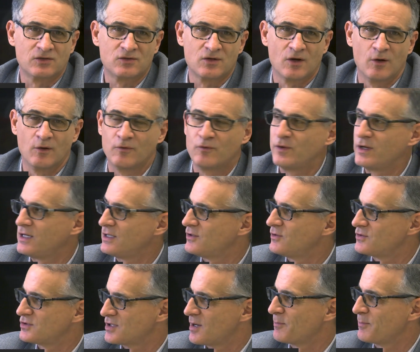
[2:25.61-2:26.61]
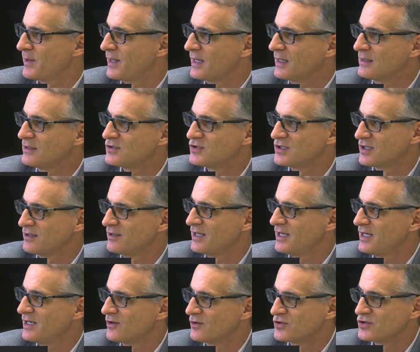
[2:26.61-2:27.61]
so if we do something
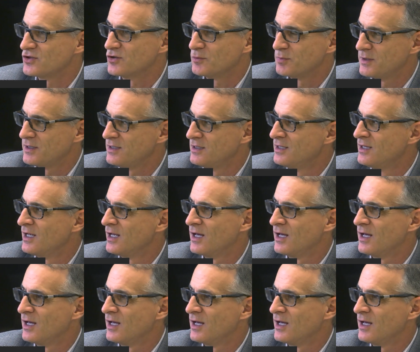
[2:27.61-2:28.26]
silly or stupid,